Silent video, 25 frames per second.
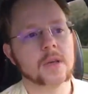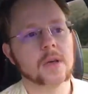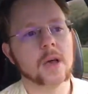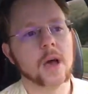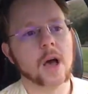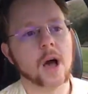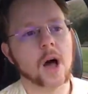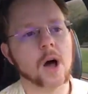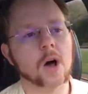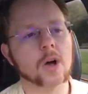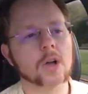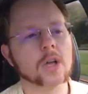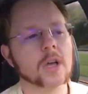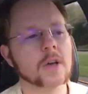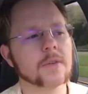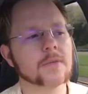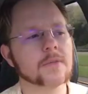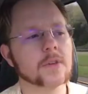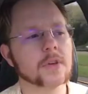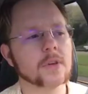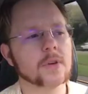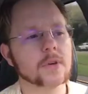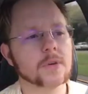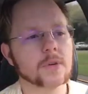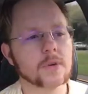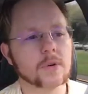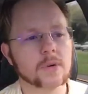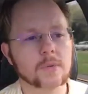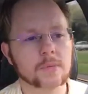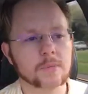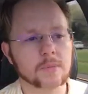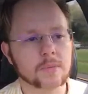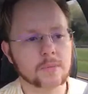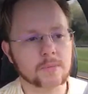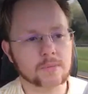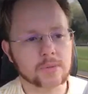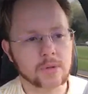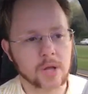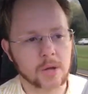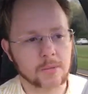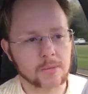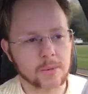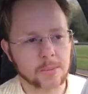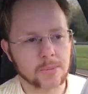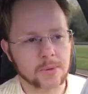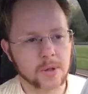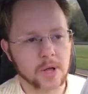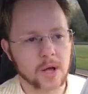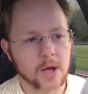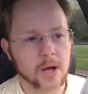I'll give you blah blah
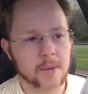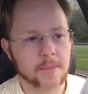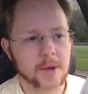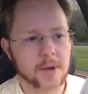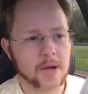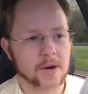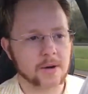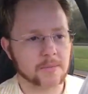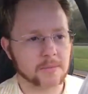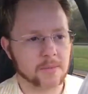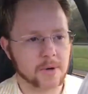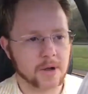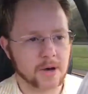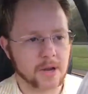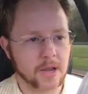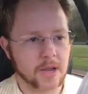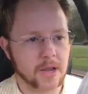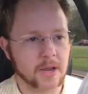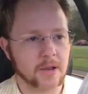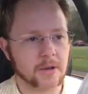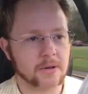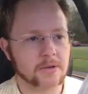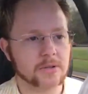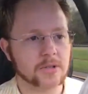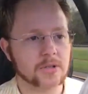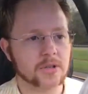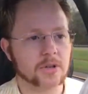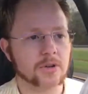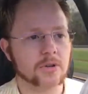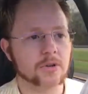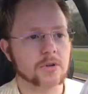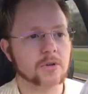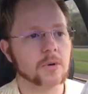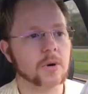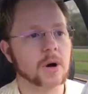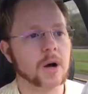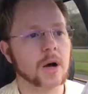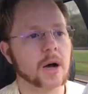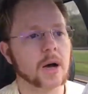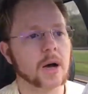blah amount of money to